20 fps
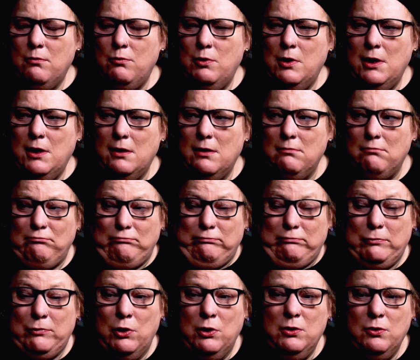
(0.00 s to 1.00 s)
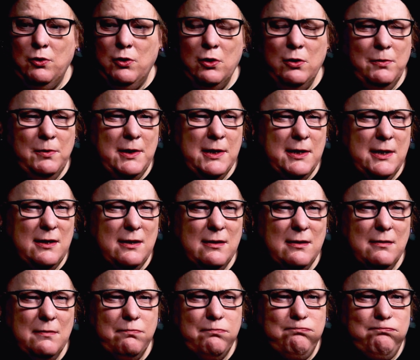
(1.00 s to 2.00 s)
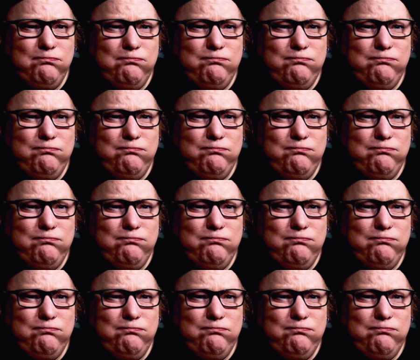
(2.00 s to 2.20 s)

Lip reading: well, not always